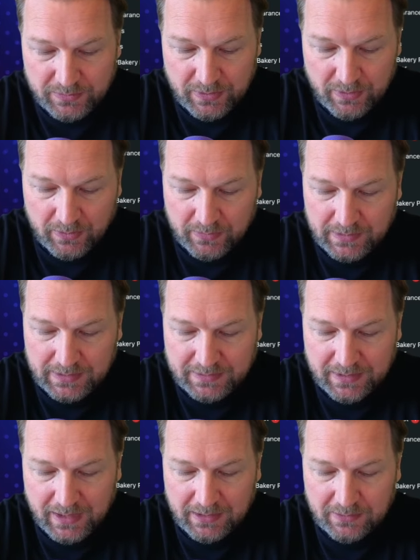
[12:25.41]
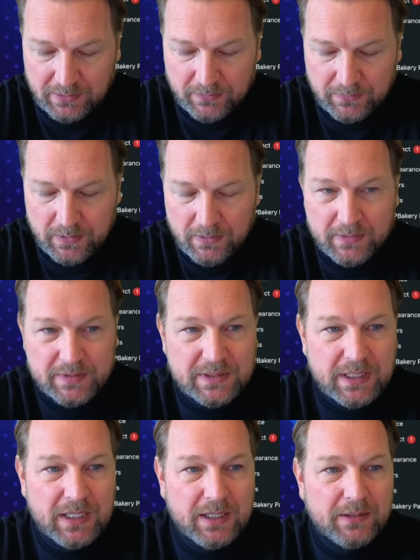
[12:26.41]
So let's say you do a
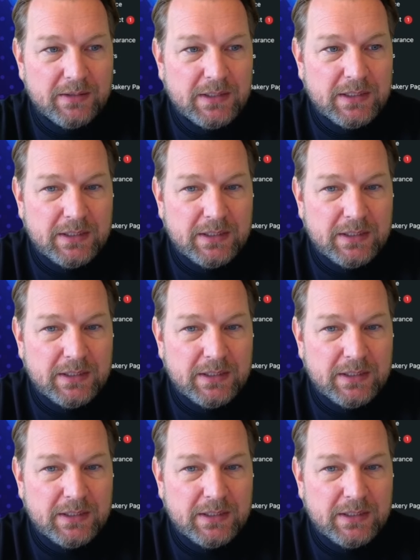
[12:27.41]
florist here.